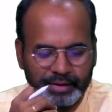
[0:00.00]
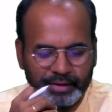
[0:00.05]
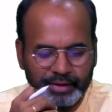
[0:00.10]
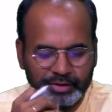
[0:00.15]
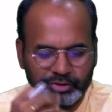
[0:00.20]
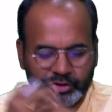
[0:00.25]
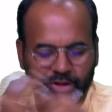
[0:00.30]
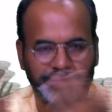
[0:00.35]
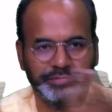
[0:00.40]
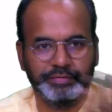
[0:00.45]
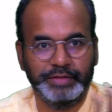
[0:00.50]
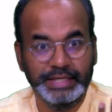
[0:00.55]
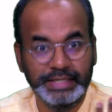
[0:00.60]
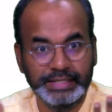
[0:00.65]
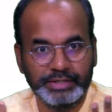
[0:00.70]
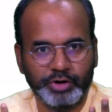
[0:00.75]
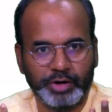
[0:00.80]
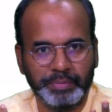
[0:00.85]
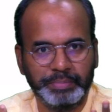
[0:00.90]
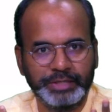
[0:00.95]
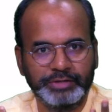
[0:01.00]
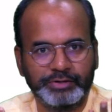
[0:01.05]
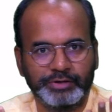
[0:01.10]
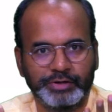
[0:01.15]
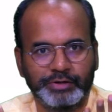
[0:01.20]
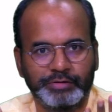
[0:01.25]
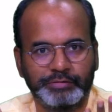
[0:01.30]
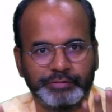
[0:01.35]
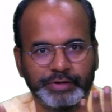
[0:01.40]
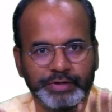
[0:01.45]
So if these topics
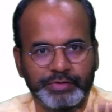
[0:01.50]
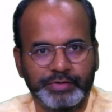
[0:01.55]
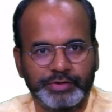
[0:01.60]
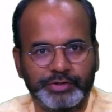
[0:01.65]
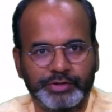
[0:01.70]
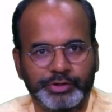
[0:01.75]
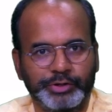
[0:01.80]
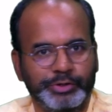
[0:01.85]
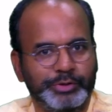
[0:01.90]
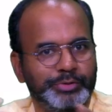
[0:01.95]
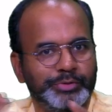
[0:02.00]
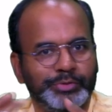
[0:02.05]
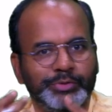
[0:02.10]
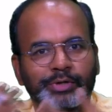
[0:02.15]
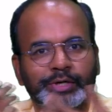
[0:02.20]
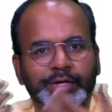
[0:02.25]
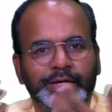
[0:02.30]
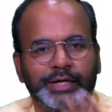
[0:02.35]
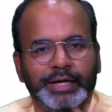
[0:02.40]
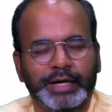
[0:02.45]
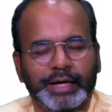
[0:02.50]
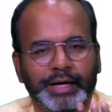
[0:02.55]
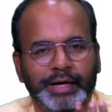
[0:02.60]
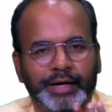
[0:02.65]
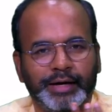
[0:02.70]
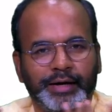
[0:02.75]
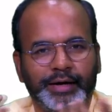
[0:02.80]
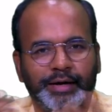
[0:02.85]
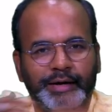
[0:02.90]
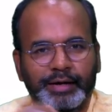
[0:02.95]
are of interest to you, uh,
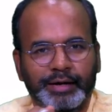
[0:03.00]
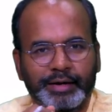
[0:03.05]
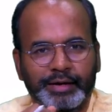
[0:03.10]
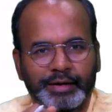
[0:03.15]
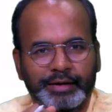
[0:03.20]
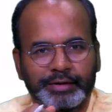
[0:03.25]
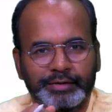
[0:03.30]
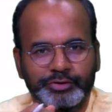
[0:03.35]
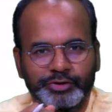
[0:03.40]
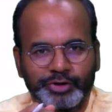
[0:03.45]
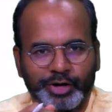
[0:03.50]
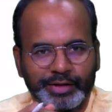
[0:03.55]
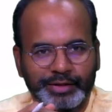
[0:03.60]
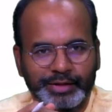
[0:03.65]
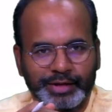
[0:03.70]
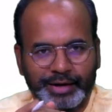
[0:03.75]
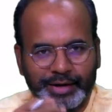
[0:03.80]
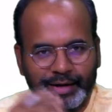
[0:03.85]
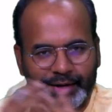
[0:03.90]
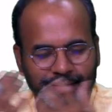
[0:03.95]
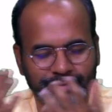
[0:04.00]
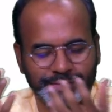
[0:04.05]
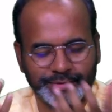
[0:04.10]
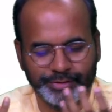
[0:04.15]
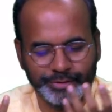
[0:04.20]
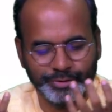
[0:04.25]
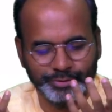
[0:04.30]
uh join the class.